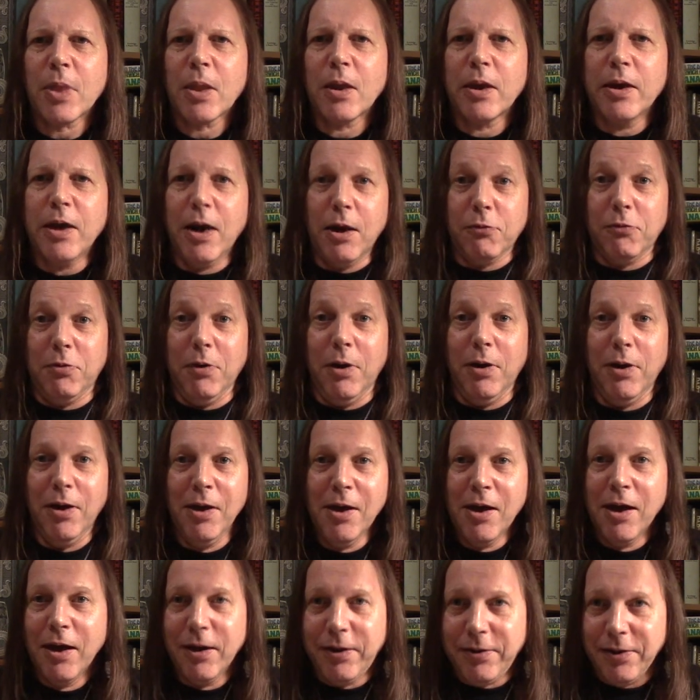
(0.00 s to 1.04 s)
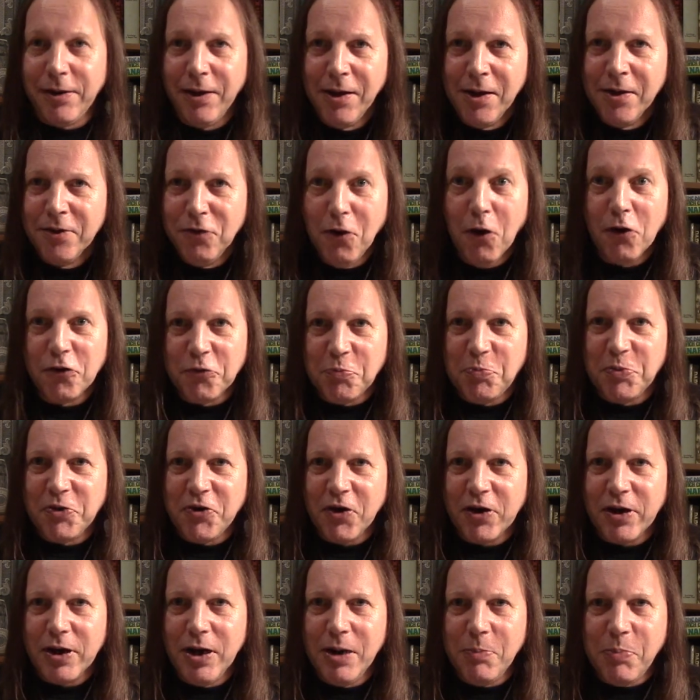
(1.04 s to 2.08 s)
Yeah, not
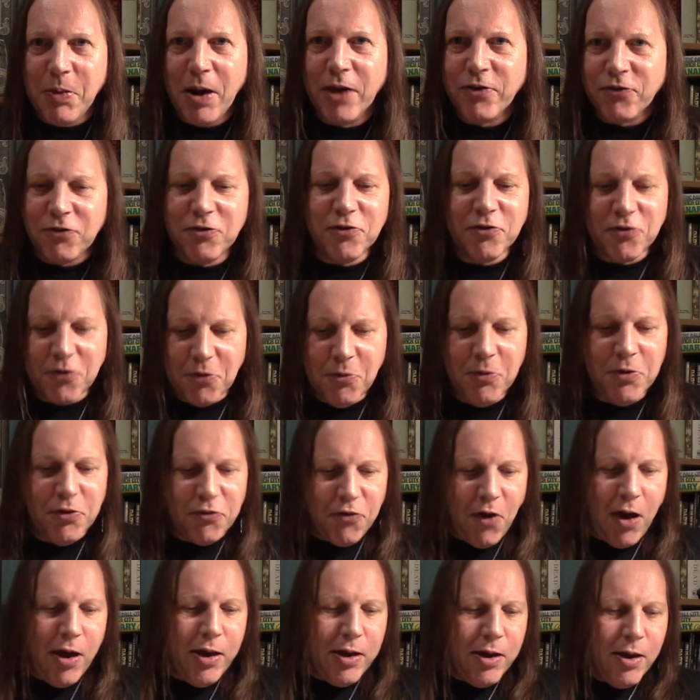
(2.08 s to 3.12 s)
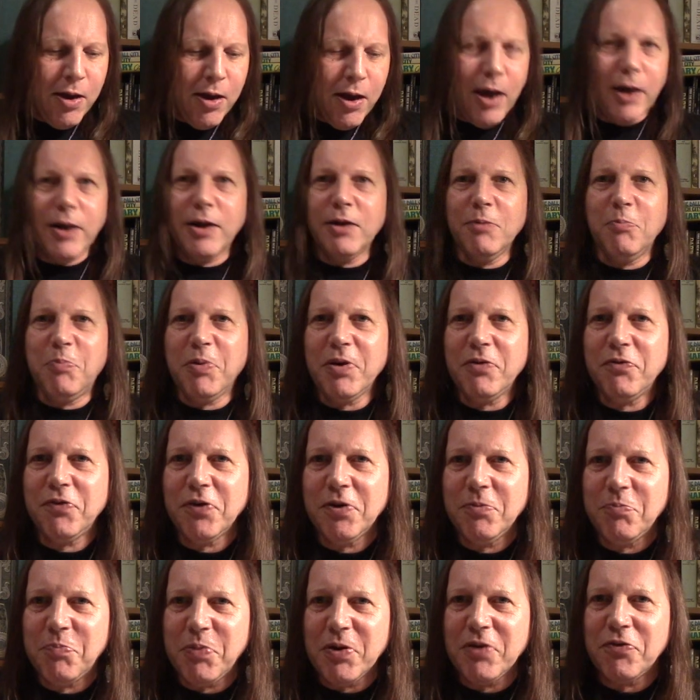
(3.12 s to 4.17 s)
particularly pleasant, shall we say, and a bit of
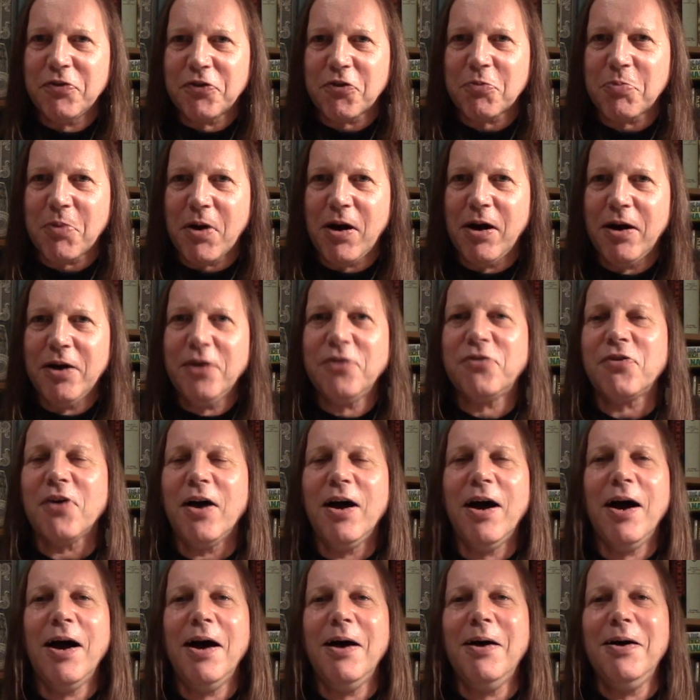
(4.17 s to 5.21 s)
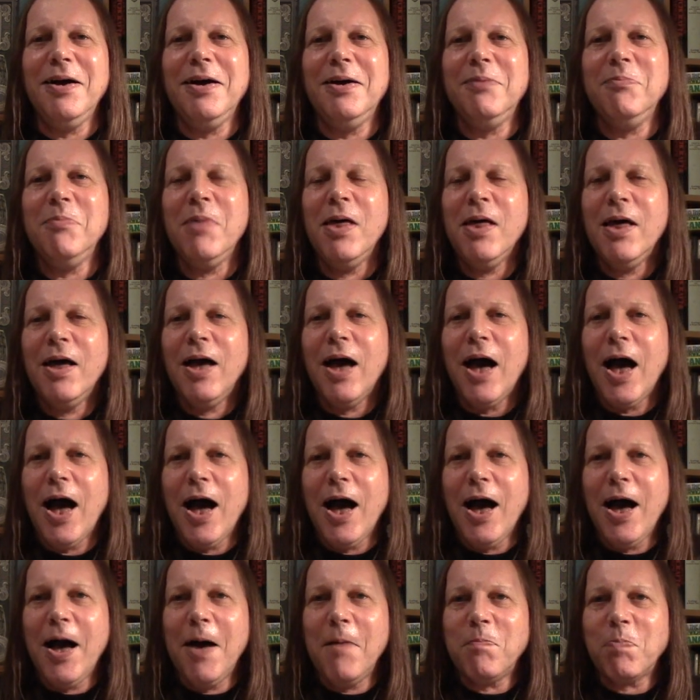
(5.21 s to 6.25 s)
a surprise. Yeah,
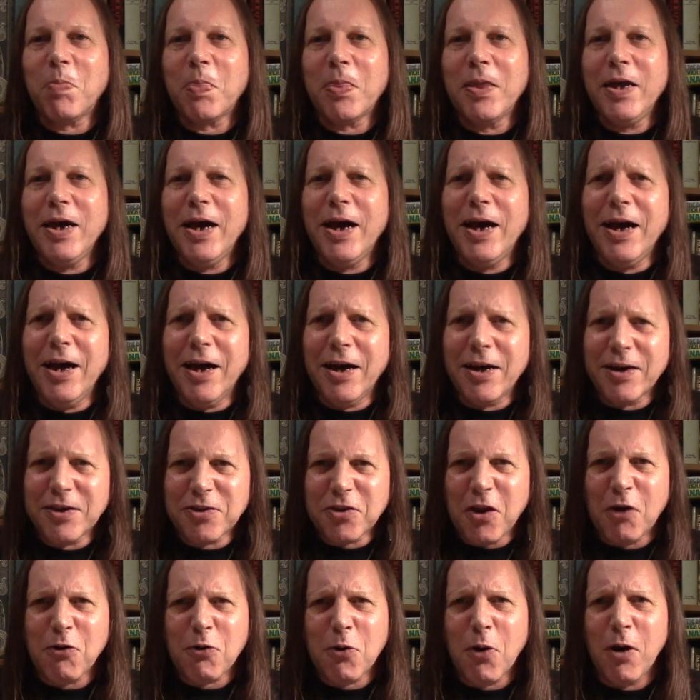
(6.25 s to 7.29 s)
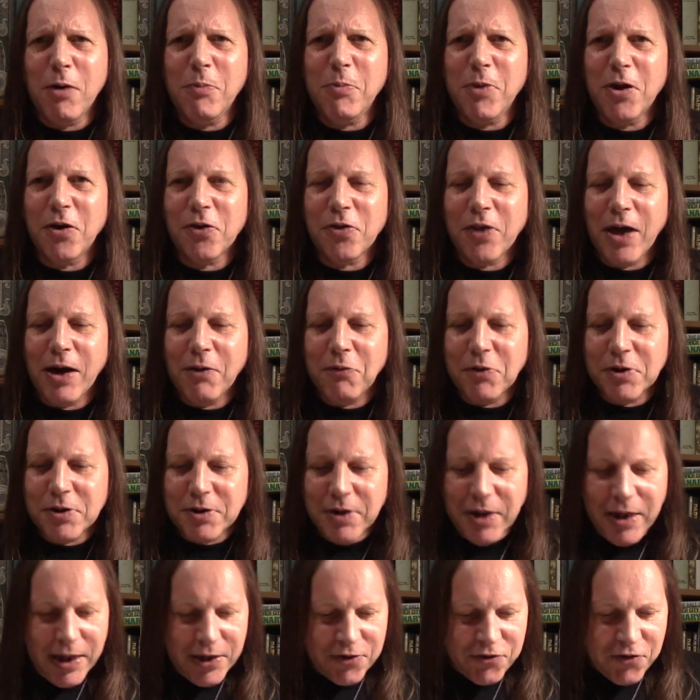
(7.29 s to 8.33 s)
don't quote me on that one.
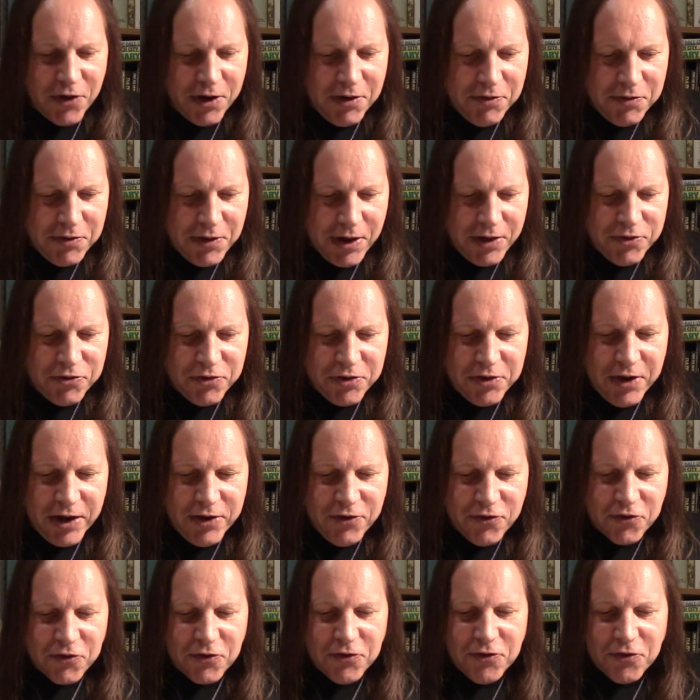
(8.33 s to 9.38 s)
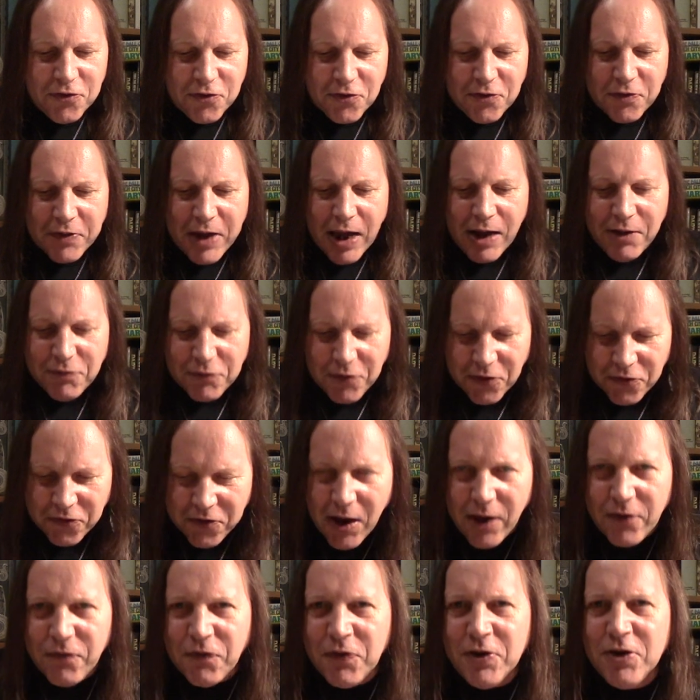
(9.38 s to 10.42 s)
Yeah, so the Deanston sort of Calvados
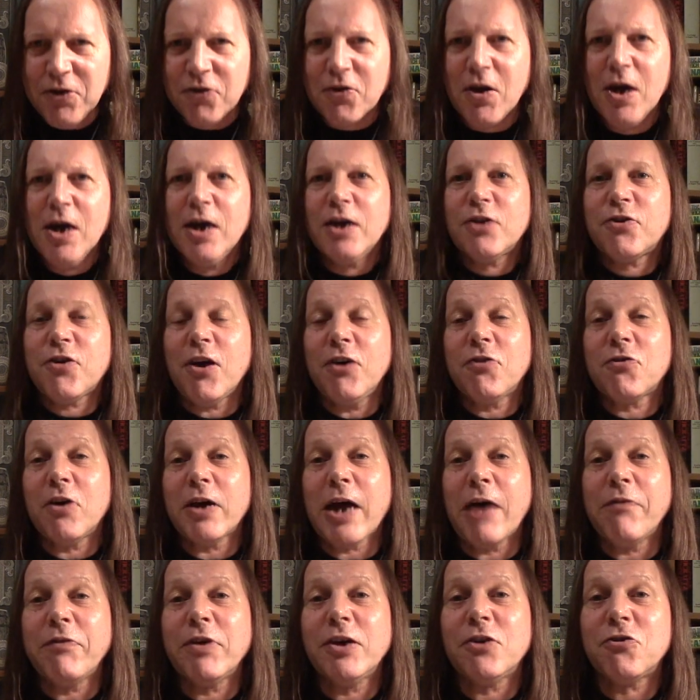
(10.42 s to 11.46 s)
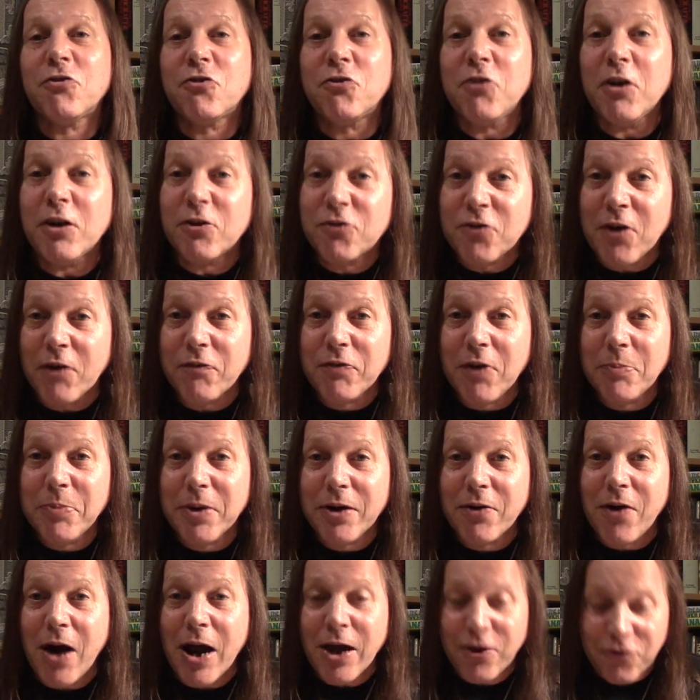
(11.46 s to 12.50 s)
cask finish tastes like having a stick shoved up
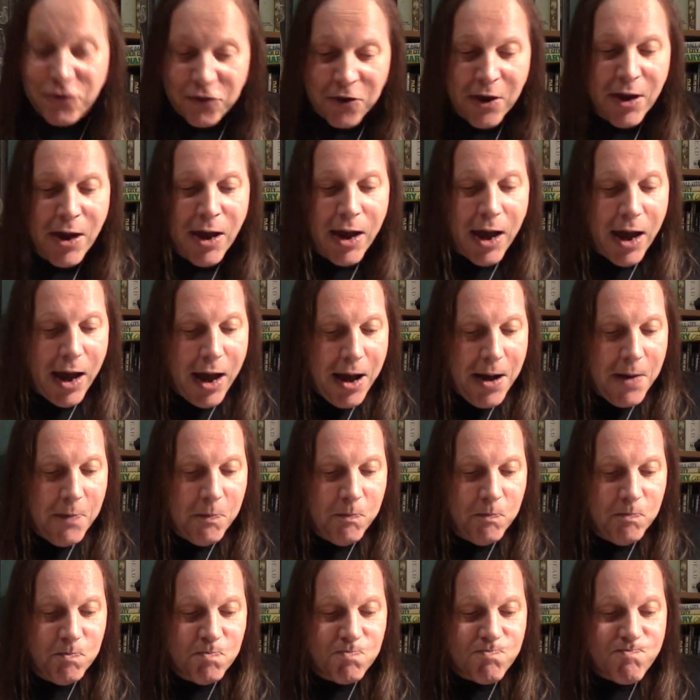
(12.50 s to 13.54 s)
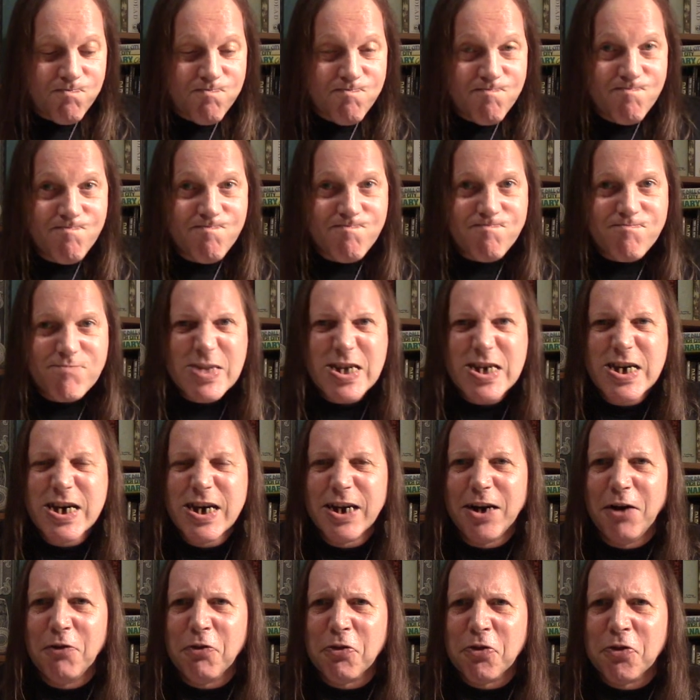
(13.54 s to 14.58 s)
your ass. Yeah,
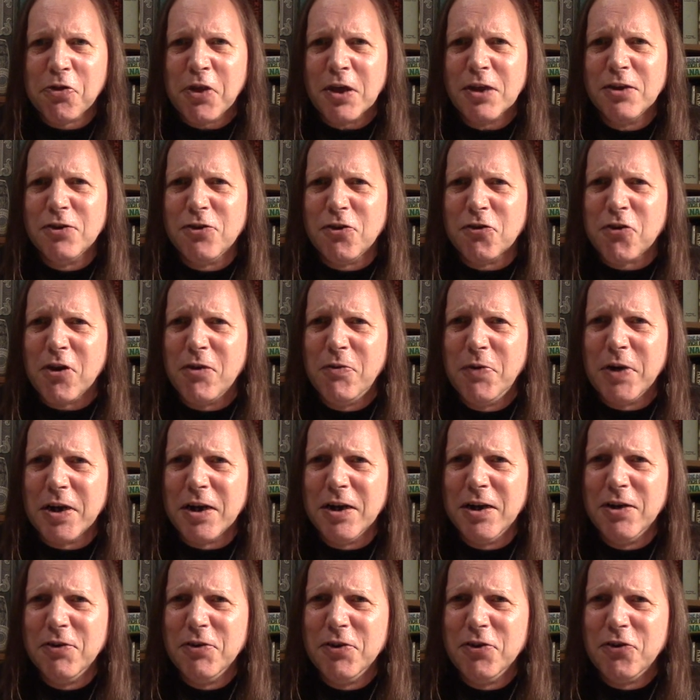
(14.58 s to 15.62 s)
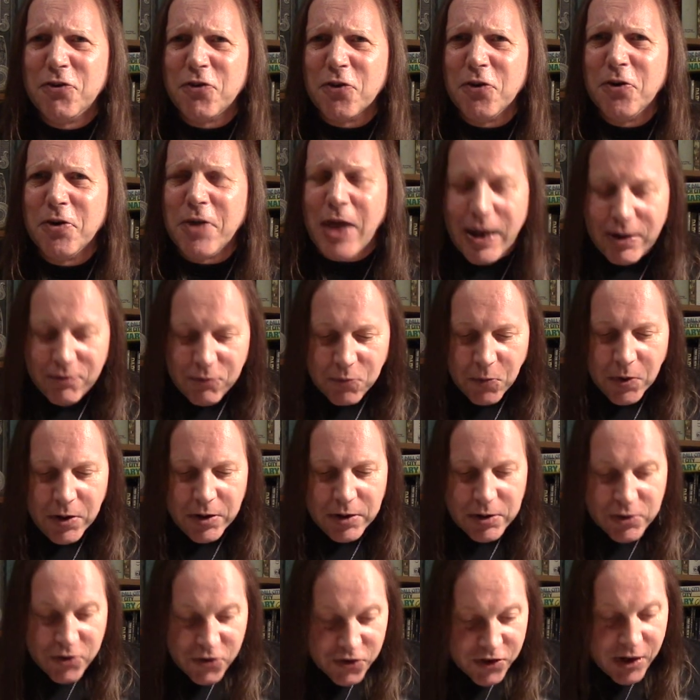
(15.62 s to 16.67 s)
I don't think the distillery are going to enjoy that
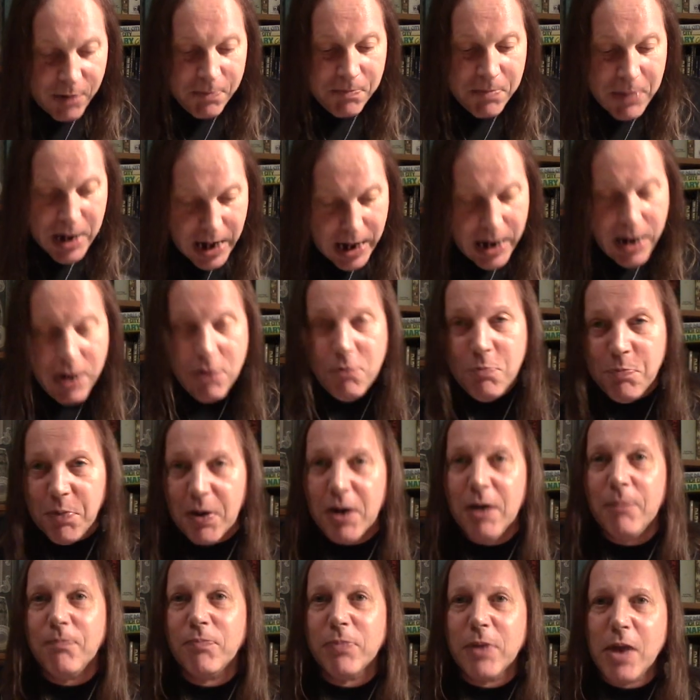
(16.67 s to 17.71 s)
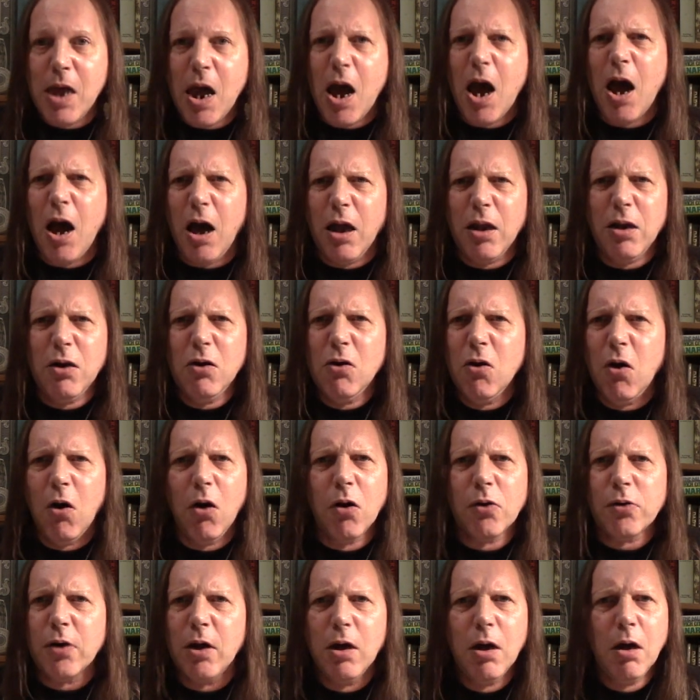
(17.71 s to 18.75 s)
one somehow, but yeah,
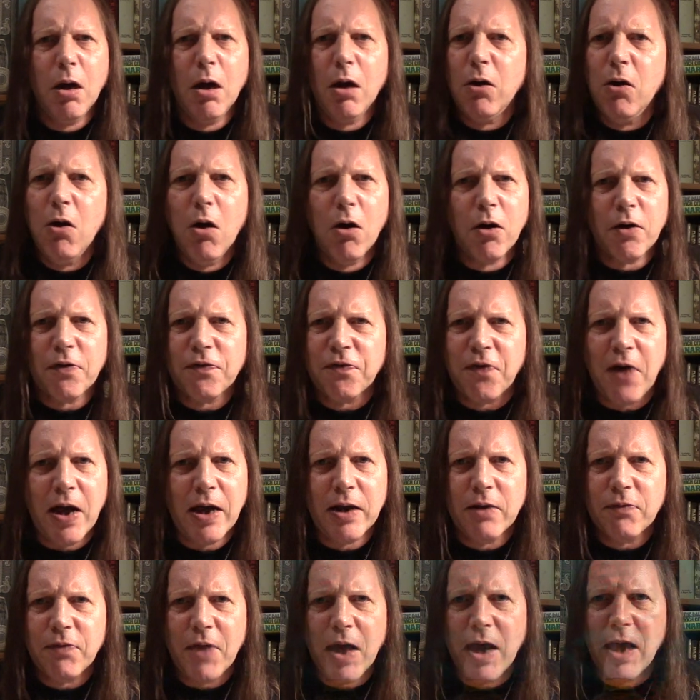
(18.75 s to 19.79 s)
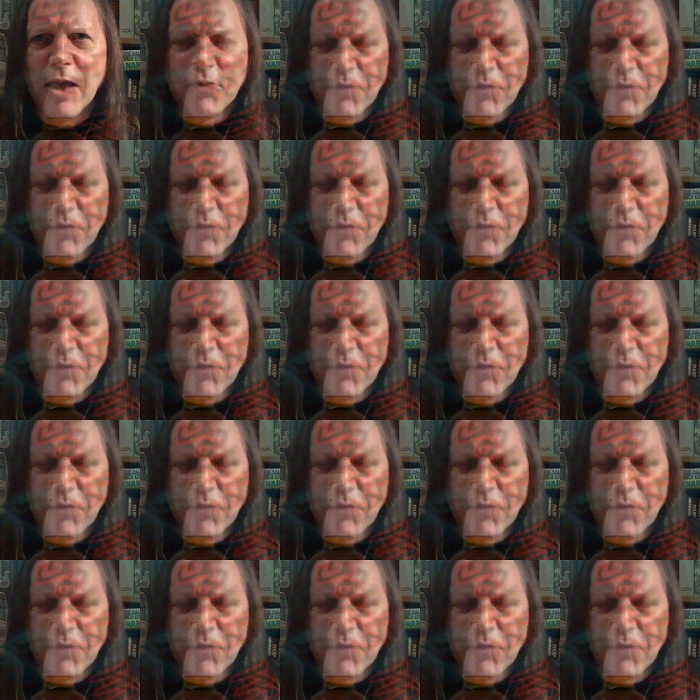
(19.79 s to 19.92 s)
not a fan of that